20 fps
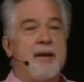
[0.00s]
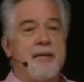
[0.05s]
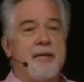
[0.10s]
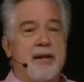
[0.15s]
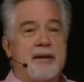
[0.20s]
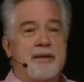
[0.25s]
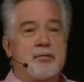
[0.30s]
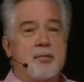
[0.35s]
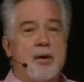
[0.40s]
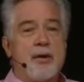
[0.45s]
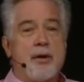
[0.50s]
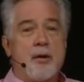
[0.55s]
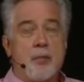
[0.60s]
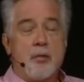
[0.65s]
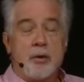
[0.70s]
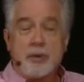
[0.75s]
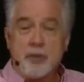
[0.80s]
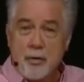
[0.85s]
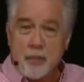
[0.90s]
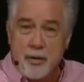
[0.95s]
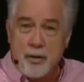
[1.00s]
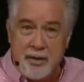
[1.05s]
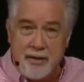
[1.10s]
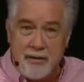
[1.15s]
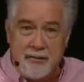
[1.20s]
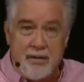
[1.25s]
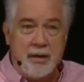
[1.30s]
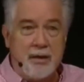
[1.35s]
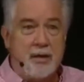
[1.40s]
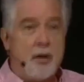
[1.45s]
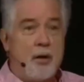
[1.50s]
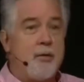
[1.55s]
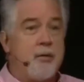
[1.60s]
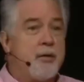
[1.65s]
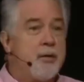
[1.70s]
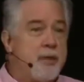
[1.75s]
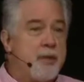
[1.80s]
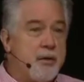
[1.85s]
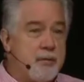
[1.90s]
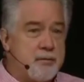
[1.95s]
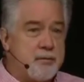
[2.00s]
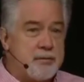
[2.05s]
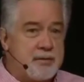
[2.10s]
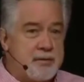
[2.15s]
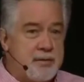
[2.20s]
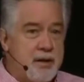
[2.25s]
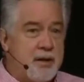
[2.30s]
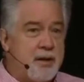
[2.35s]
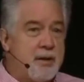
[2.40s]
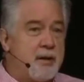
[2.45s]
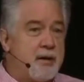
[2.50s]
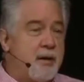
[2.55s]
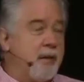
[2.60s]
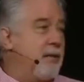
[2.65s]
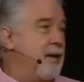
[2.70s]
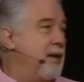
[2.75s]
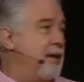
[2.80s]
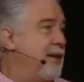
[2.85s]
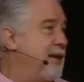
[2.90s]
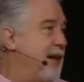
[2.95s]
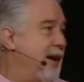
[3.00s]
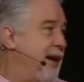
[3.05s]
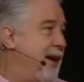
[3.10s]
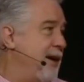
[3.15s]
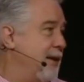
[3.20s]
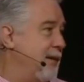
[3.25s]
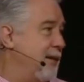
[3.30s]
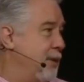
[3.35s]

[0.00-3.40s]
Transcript: That's why they were grieving over those that had already died,